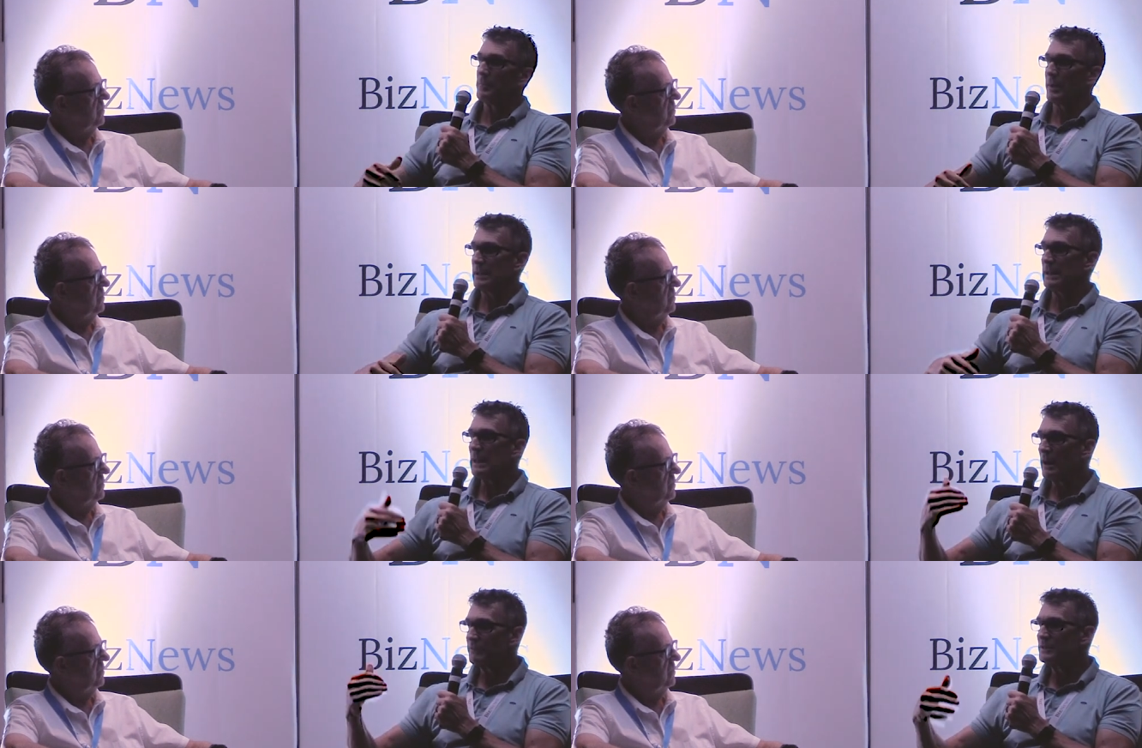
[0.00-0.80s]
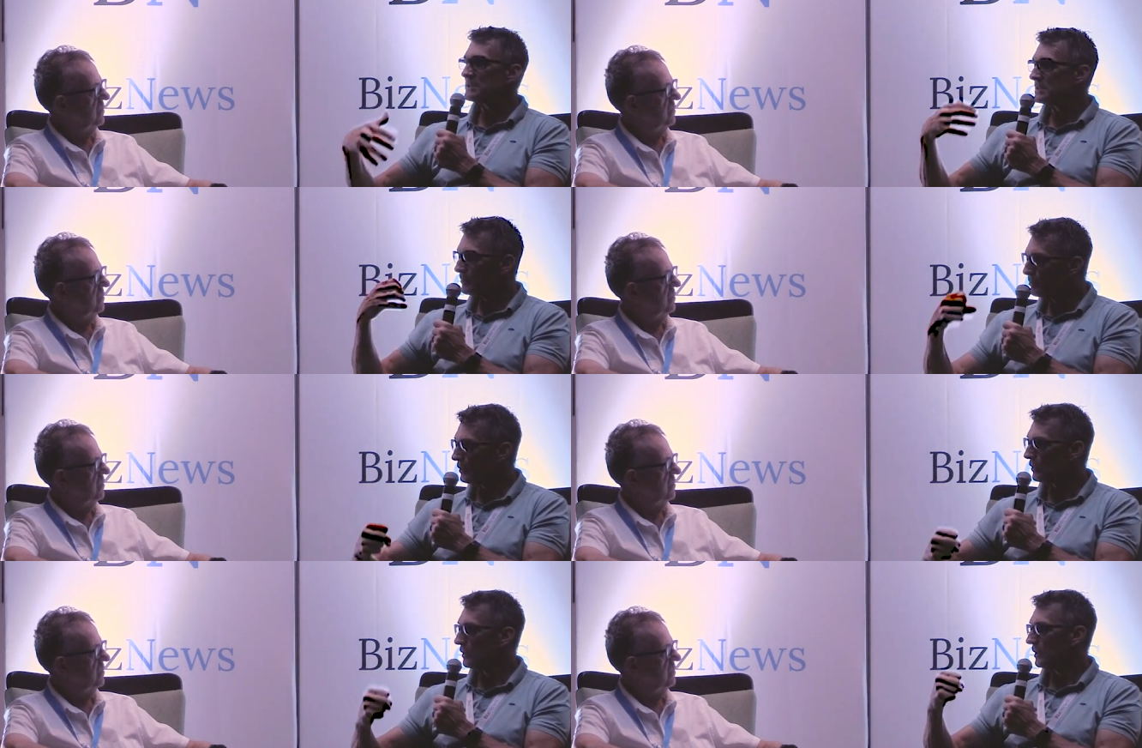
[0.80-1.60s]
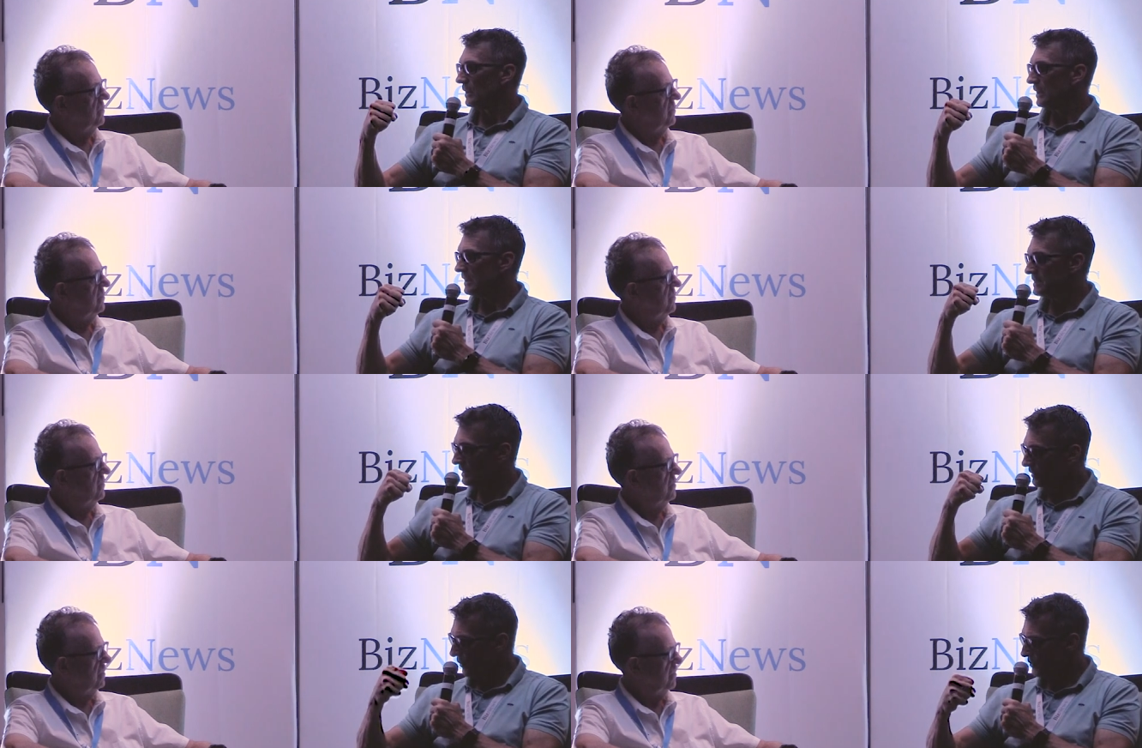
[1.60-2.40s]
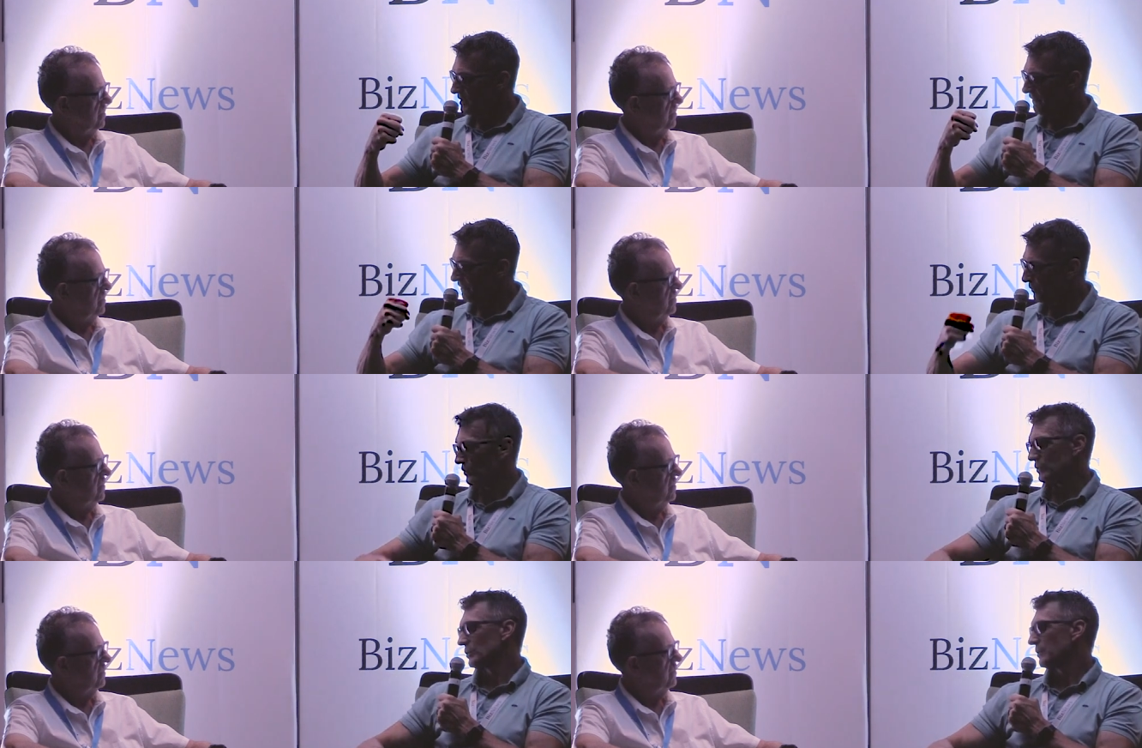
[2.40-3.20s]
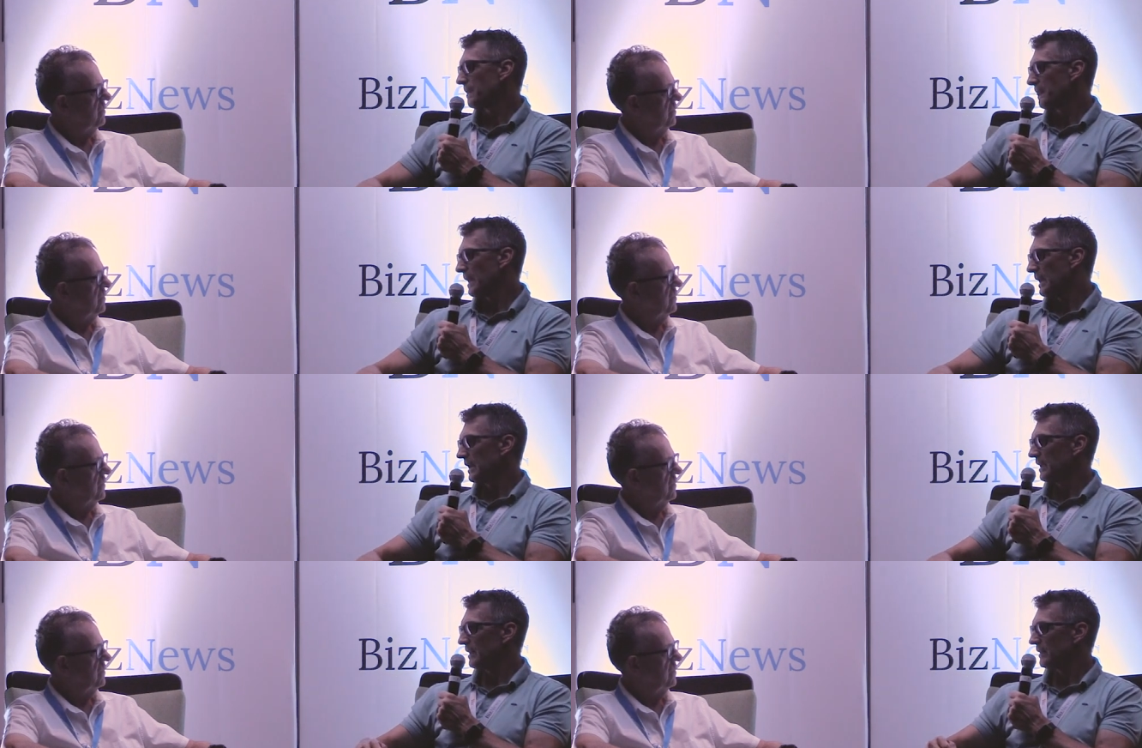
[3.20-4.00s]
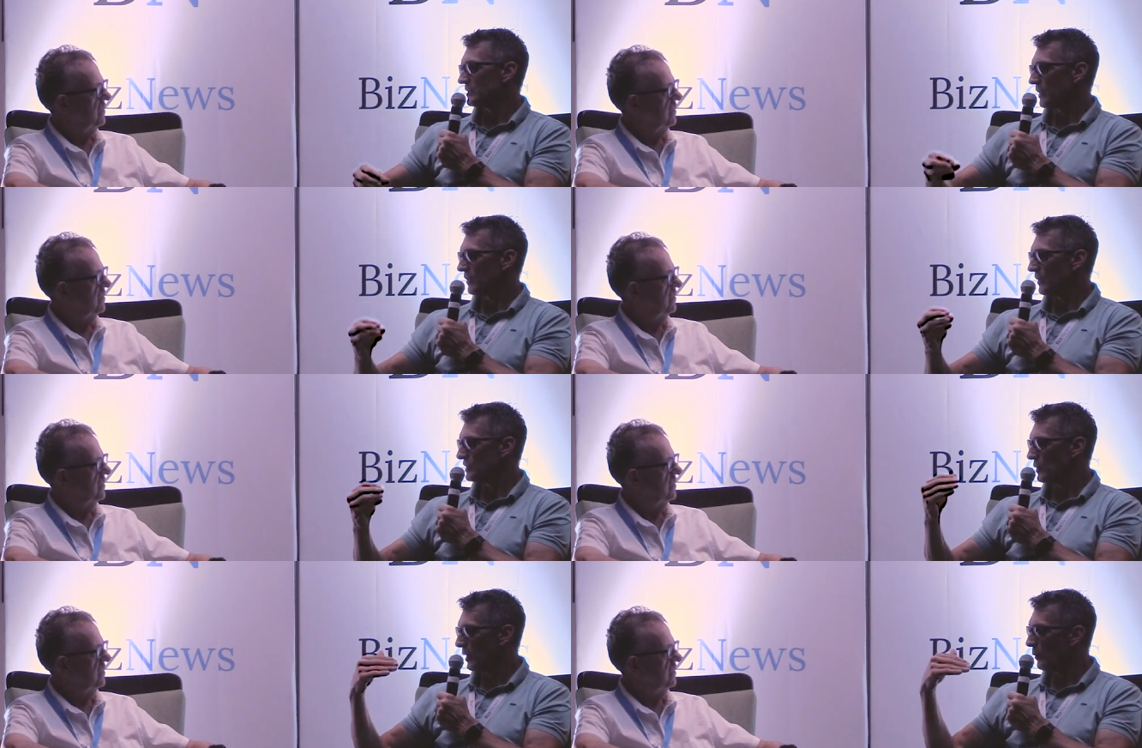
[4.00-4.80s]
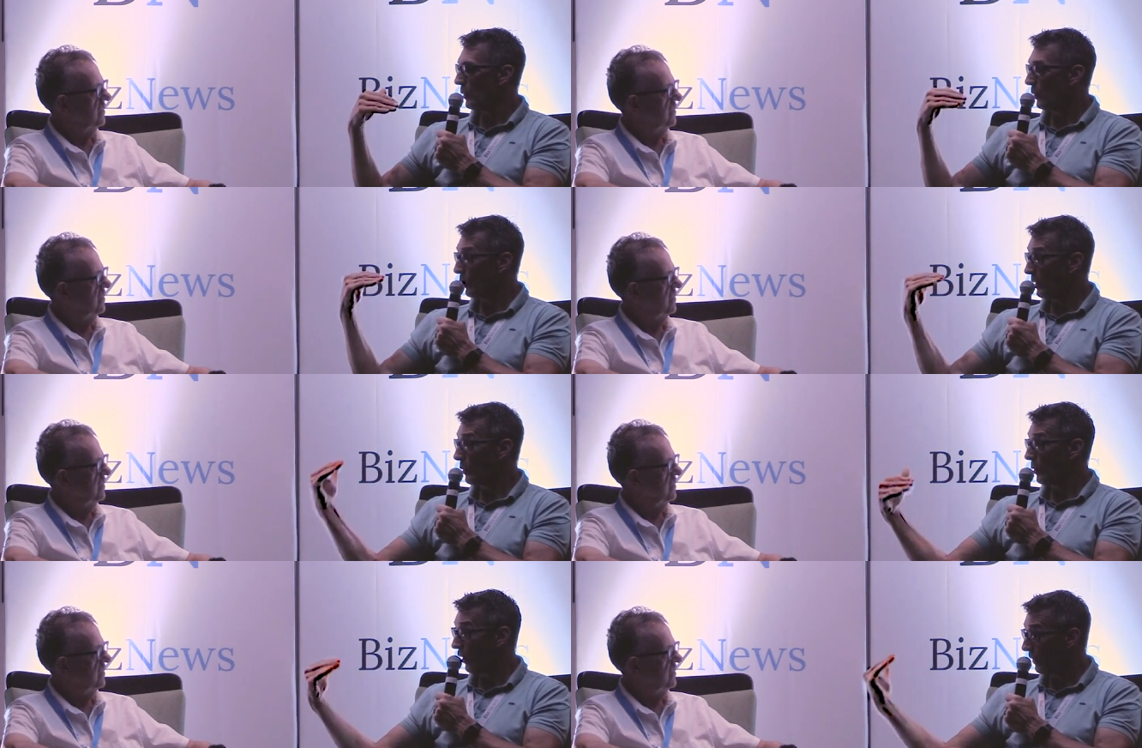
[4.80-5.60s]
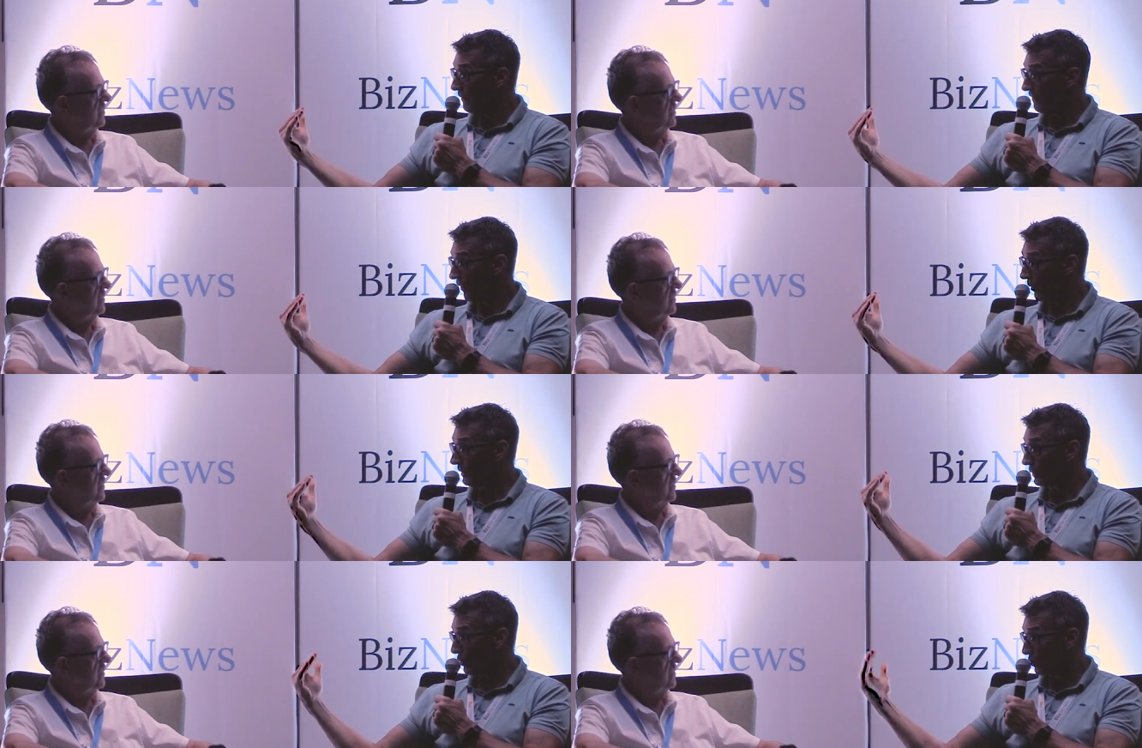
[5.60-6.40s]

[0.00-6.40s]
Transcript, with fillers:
Speaker 1: But he loved simple isiXhosa food. He, so, so when, we were, when we were on the farm in